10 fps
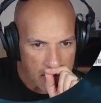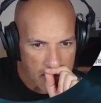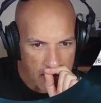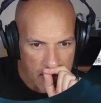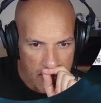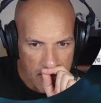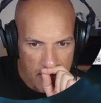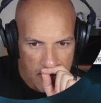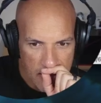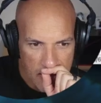
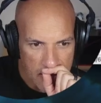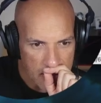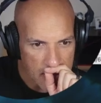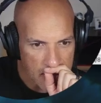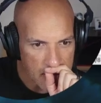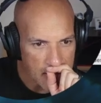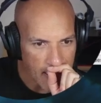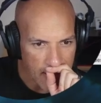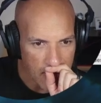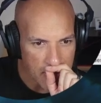I
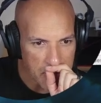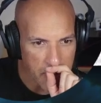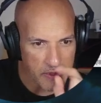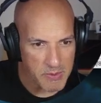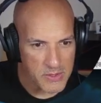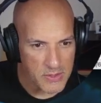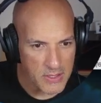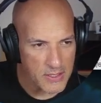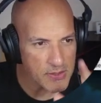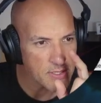can't remember. It was 2
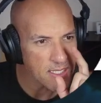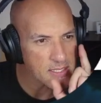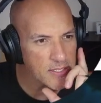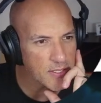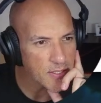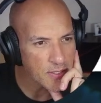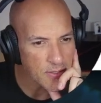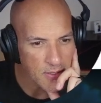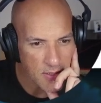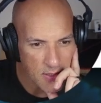days, 3 days ago.
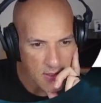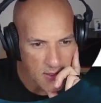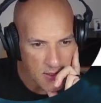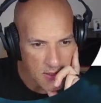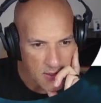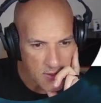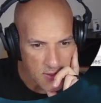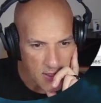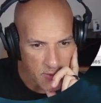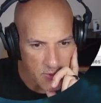So
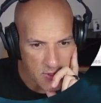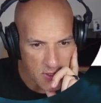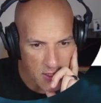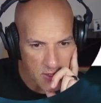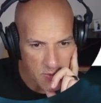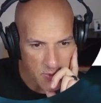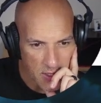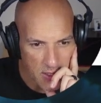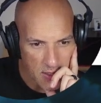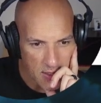that was last
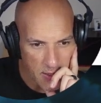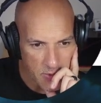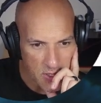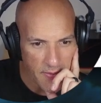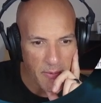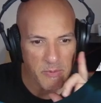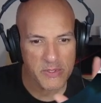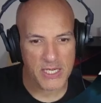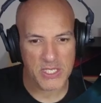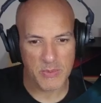week. That was, oh, that one was
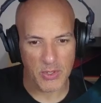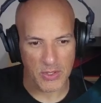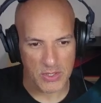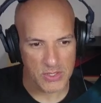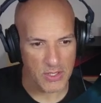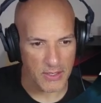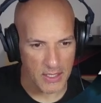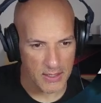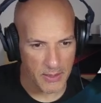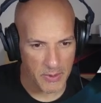actually merged. Sorry,
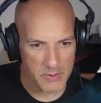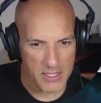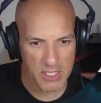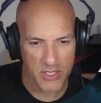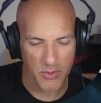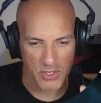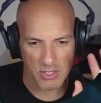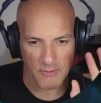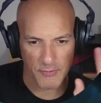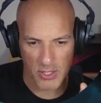that one was actually merged. So
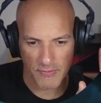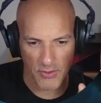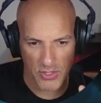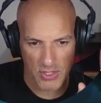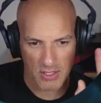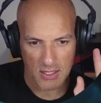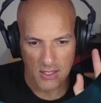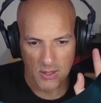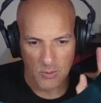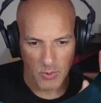the first version
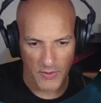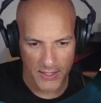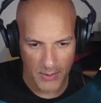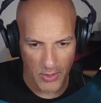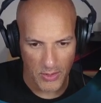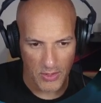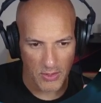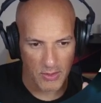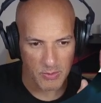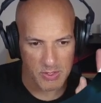with the demo
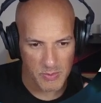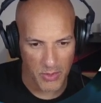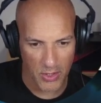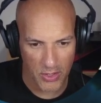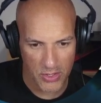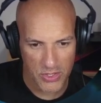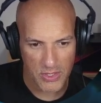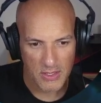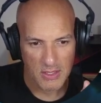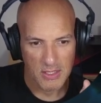code was merged.
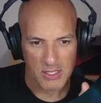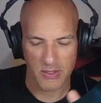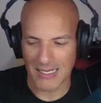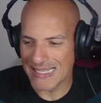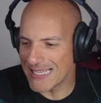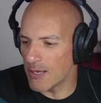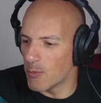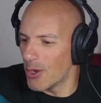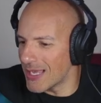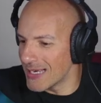So I at least had a
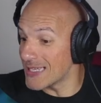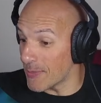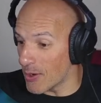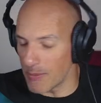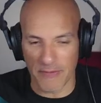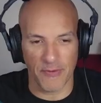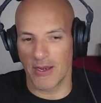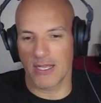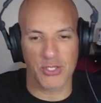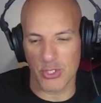working demo on my phone.
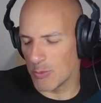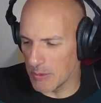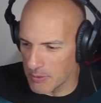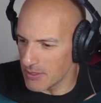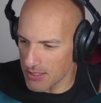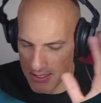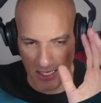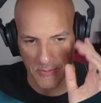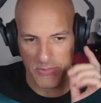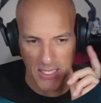I can show people this is
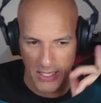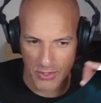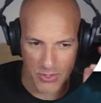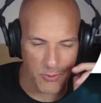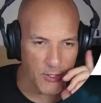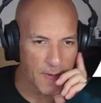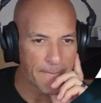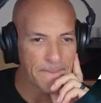how it should work.